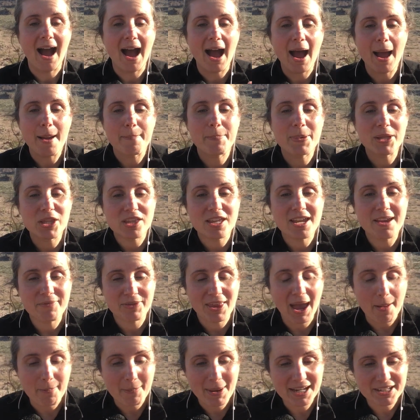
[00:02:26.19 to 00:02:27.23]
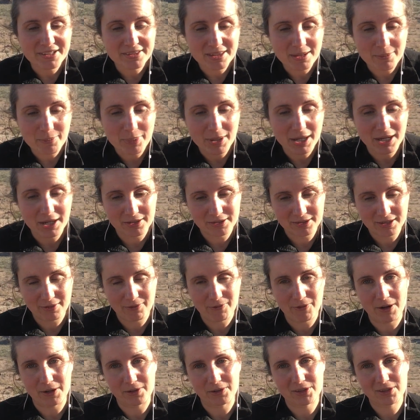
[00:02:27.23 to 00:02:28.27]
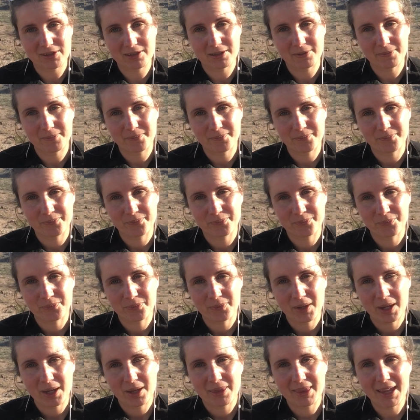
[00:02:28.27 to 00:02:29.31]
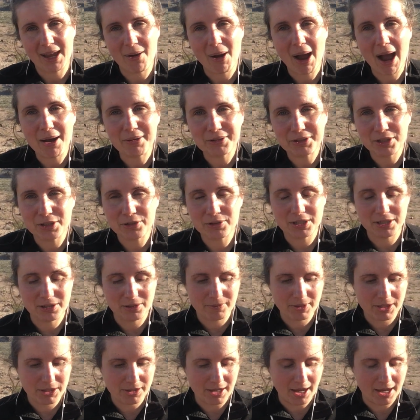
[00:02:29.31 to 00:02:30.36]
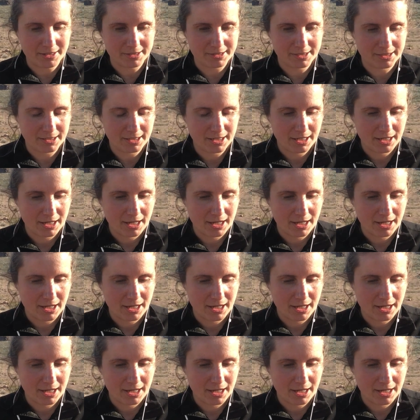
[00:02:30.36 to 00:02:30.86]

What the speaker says: I believe that makes the biggest difference. Now, how do you deal with that?